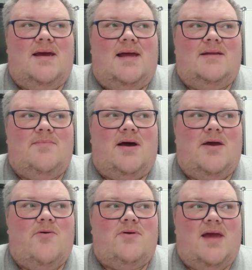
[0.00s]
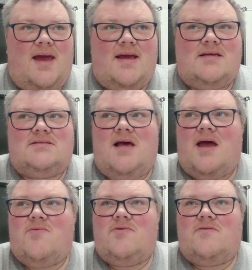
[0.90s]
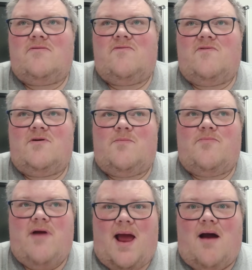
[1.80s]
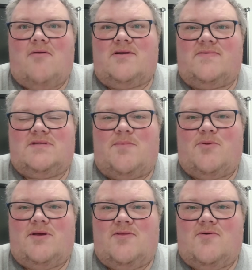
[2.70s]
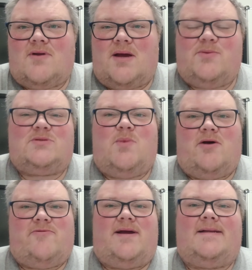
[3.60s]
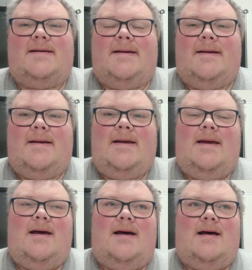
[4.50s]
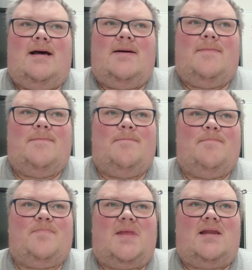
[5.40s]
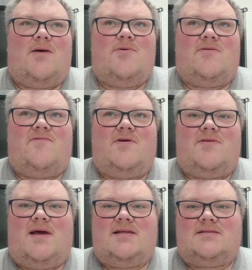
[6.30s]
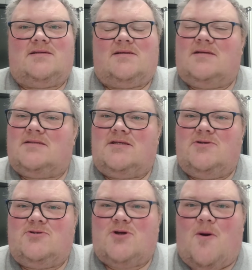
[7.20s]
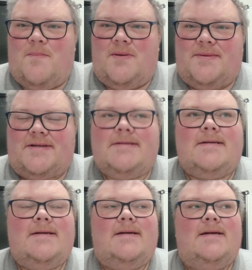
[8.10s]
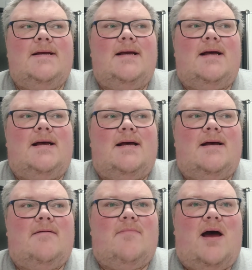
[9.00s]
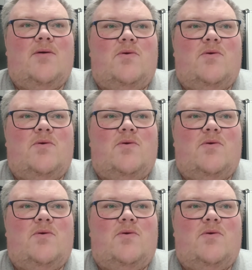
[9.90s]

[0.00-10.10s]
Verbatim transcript: And in my own case, I would feel proud if somebody thought I was well read. And I would feel that as a huge compliment. I